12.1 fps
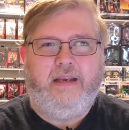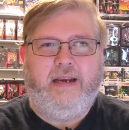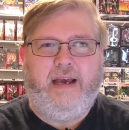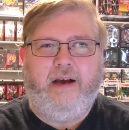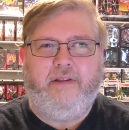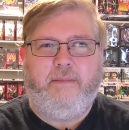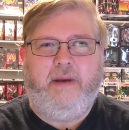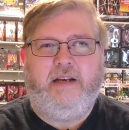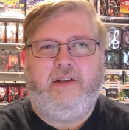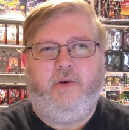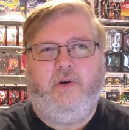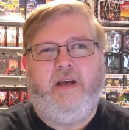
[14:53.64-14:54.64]
Now, The
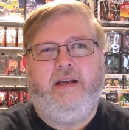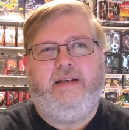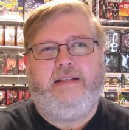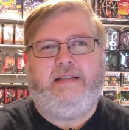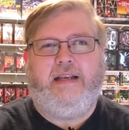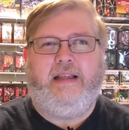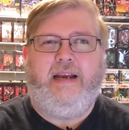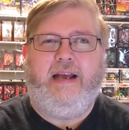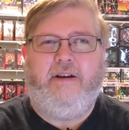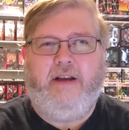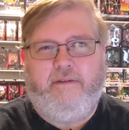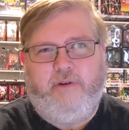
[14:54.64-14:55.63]
Mandalorian is selling
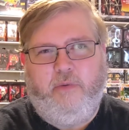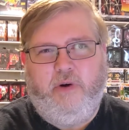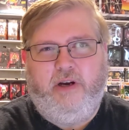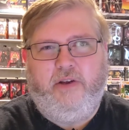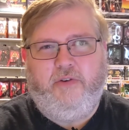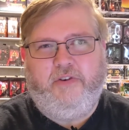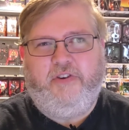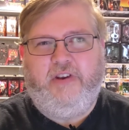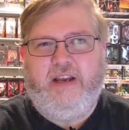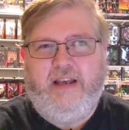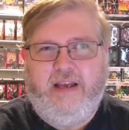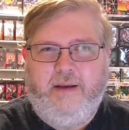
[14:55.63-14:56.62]
out everywhere you
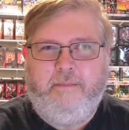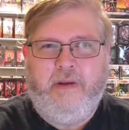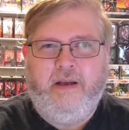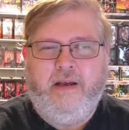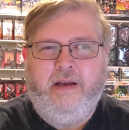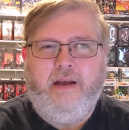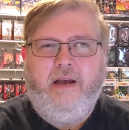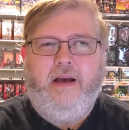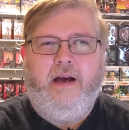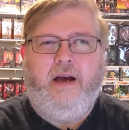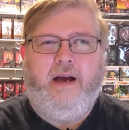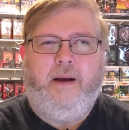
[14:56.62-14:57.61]
see him.
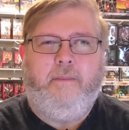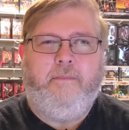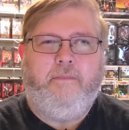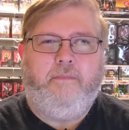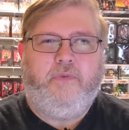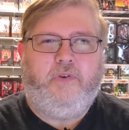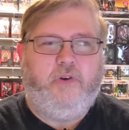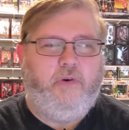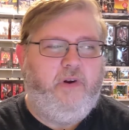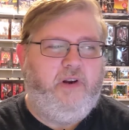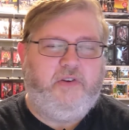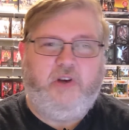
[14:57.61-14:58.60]

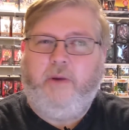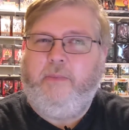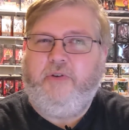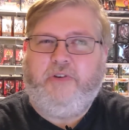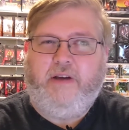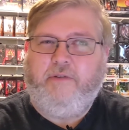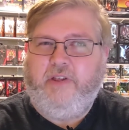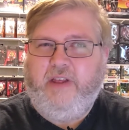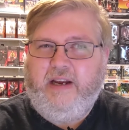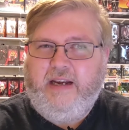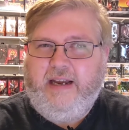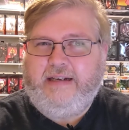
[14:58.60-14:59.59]
So is almost
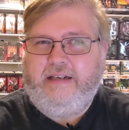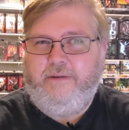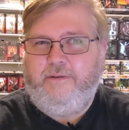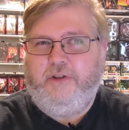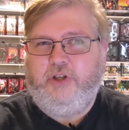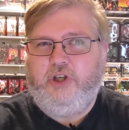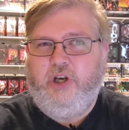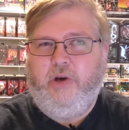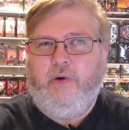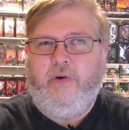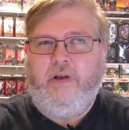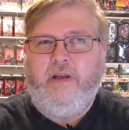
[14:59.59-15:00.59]
everything connected with the
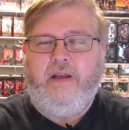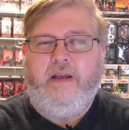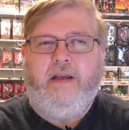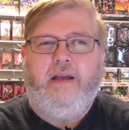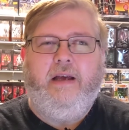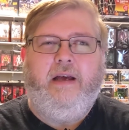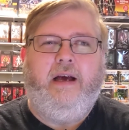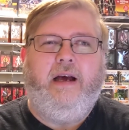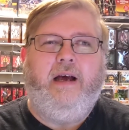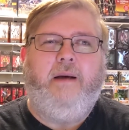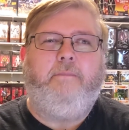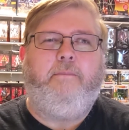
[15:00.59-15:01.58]
show.
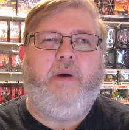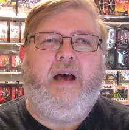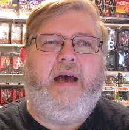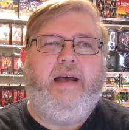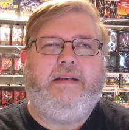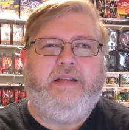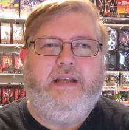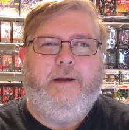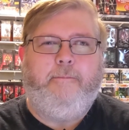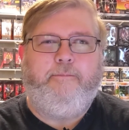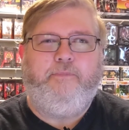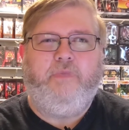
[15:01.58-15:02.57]
But
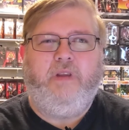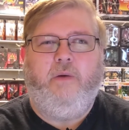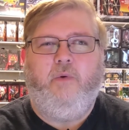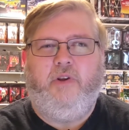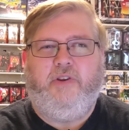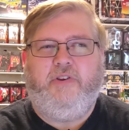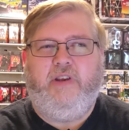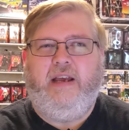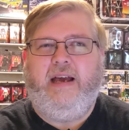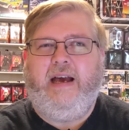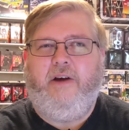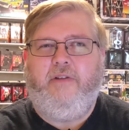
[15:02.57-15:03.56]
we'll see
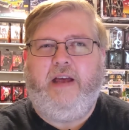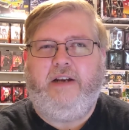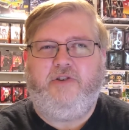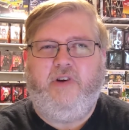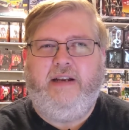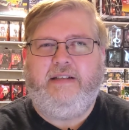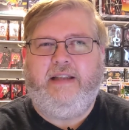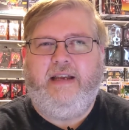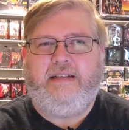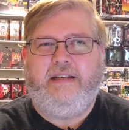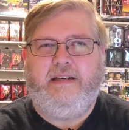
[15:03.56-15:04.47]
how that translates